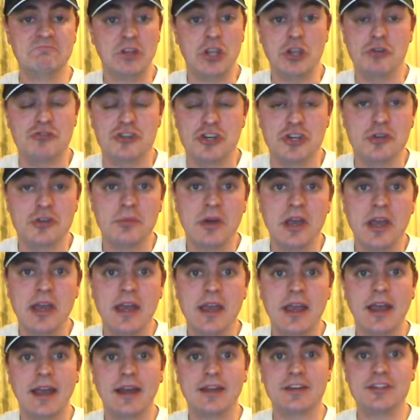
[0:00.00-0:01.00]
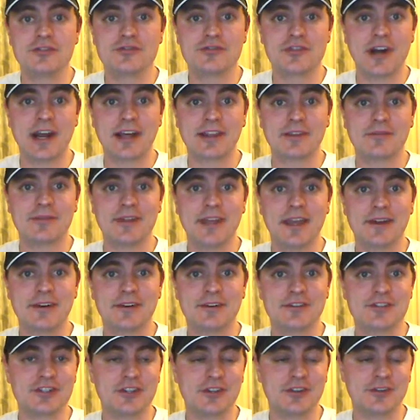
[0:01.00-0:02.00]
YouTube and you track them down
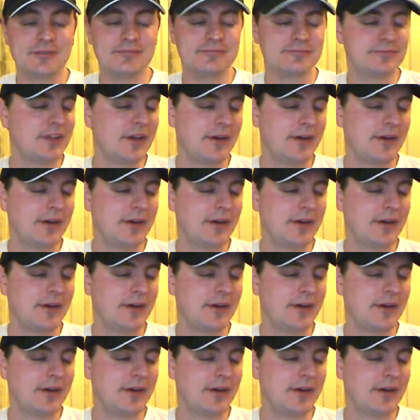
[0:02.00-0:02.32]
and shoot them.